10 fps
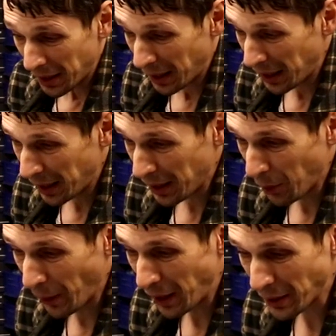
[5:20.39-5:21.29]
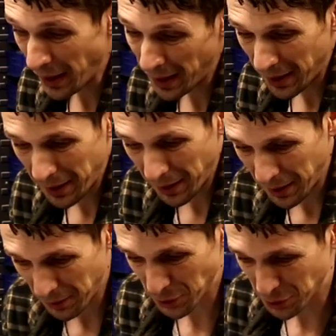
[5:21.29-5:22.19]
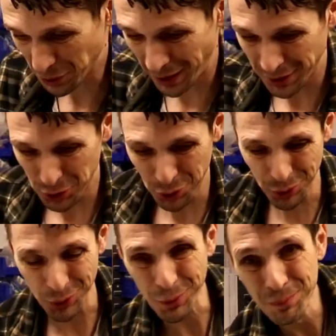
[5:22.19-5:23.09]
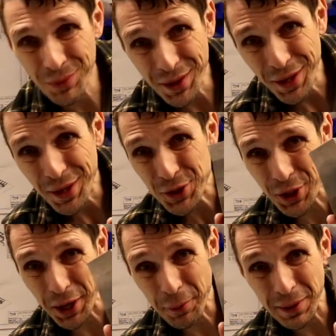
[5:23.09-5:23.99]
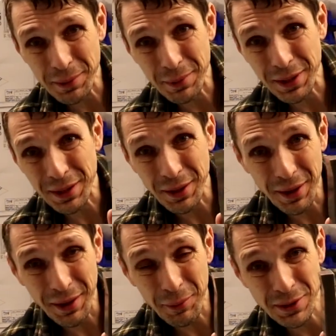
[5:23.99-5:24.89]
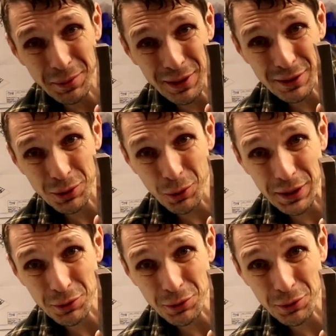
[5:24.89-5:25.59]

He was so kind to share with me this tool.